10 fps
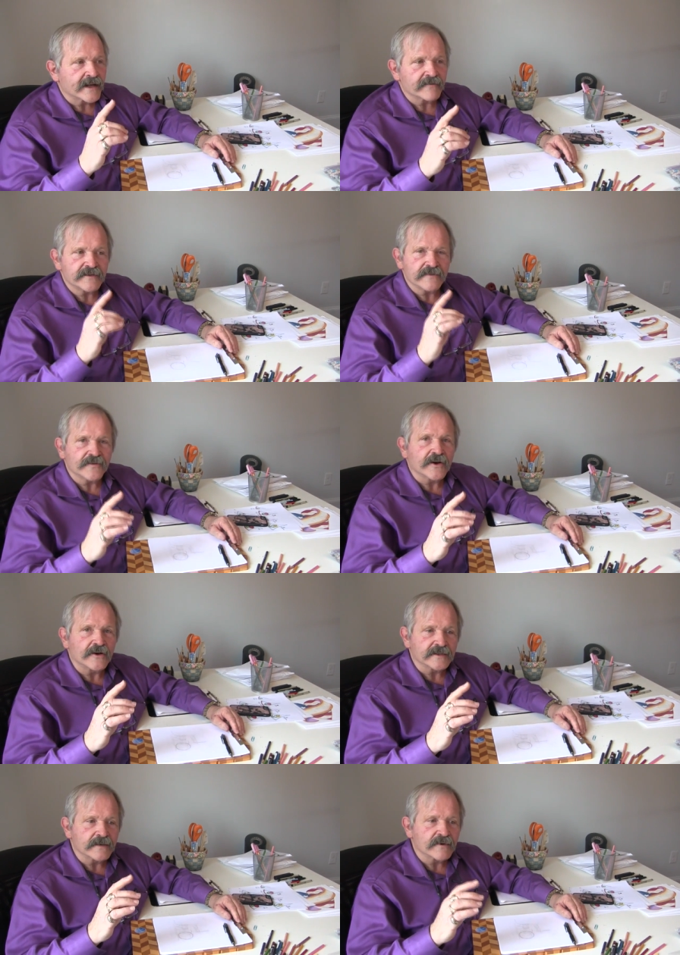They have
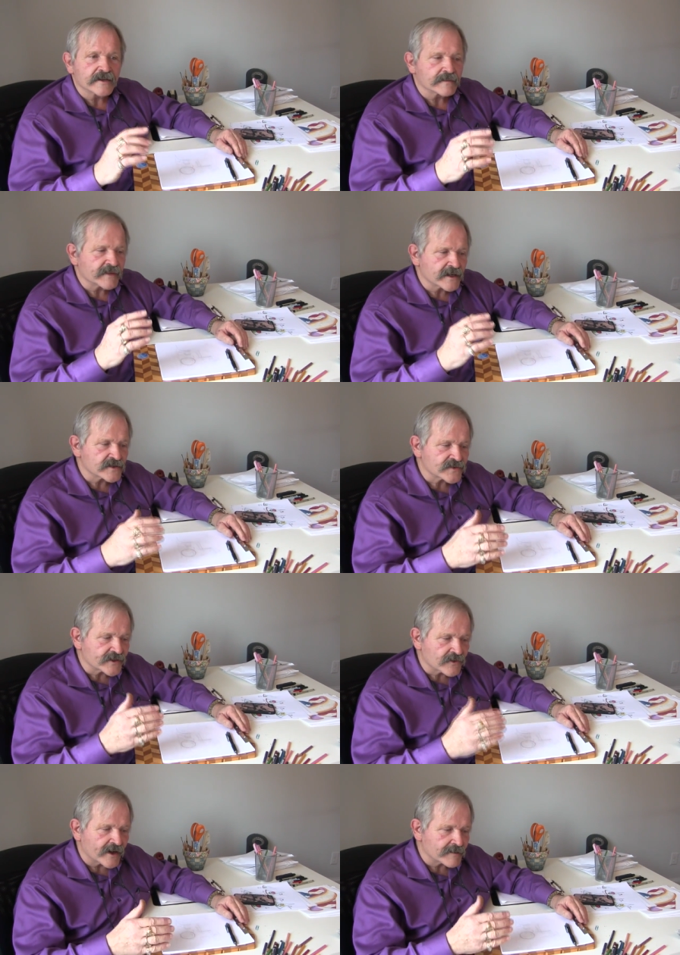difficulty with it because they
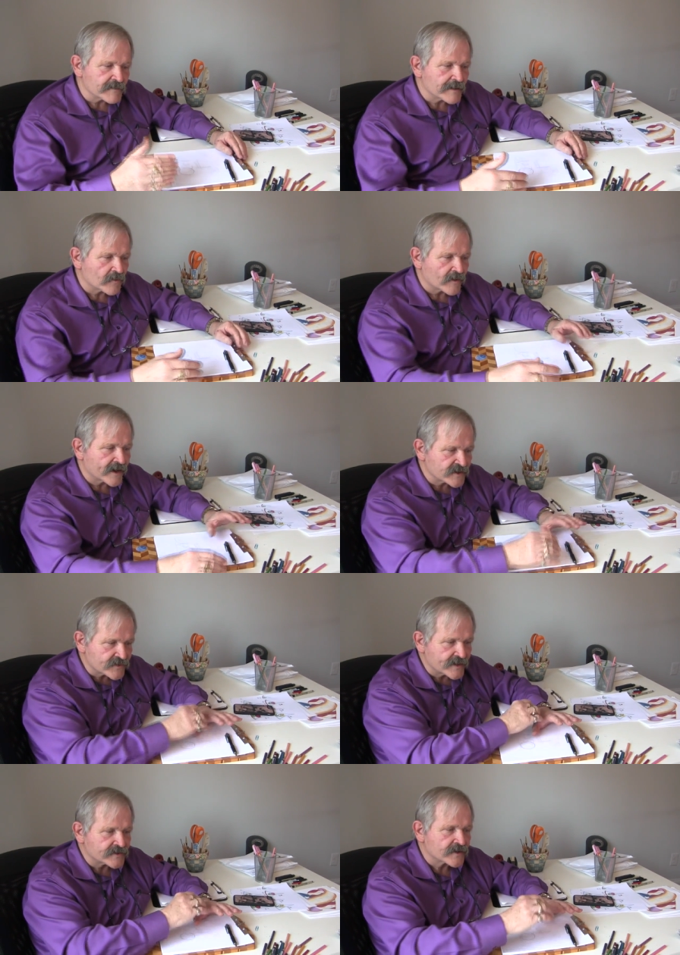try to
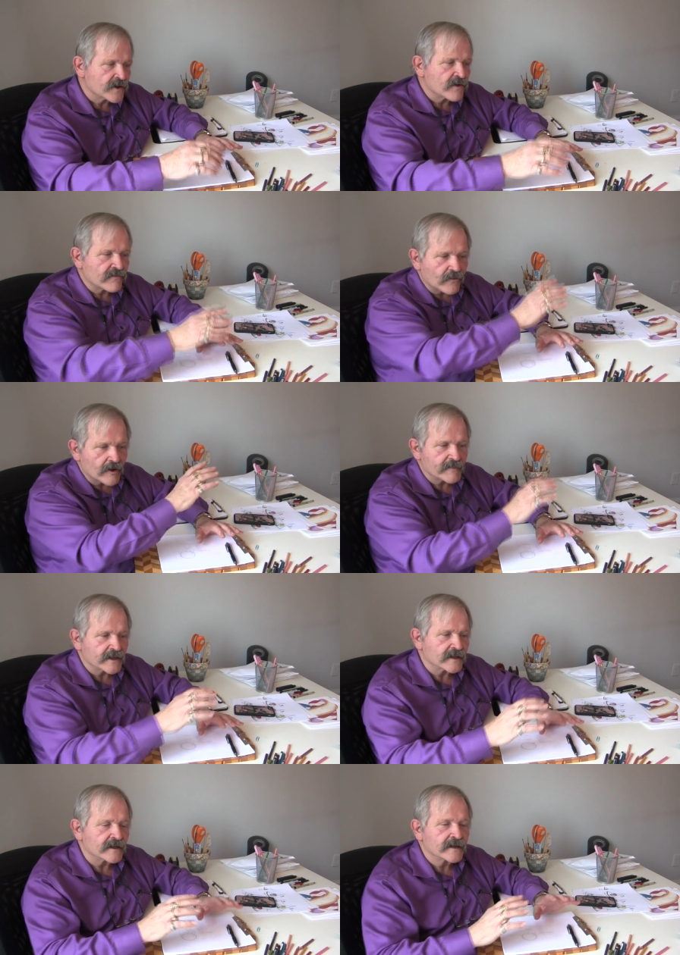memorize these
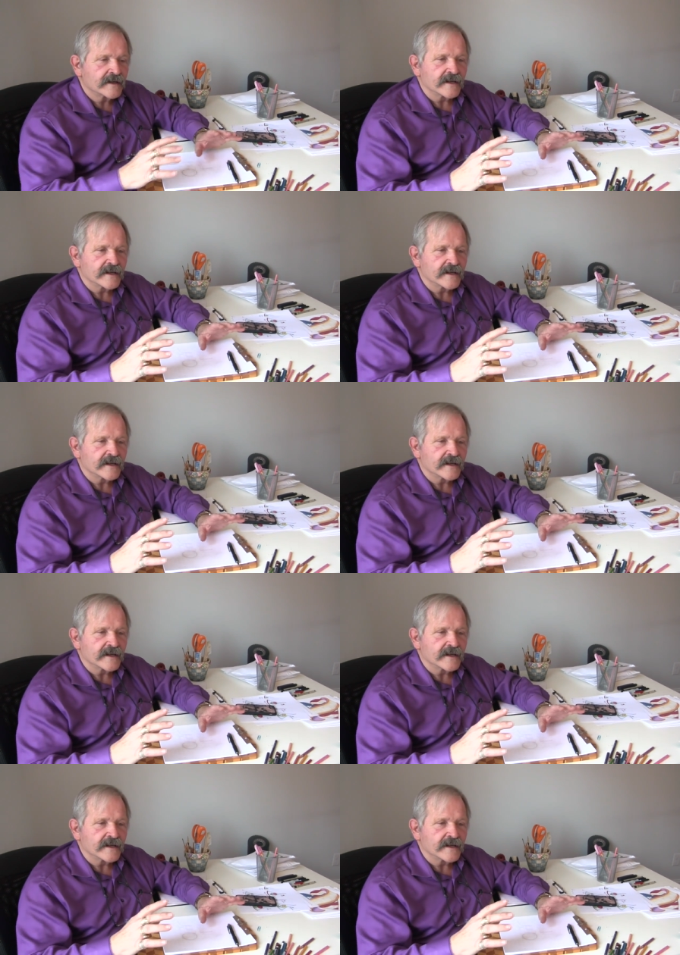formula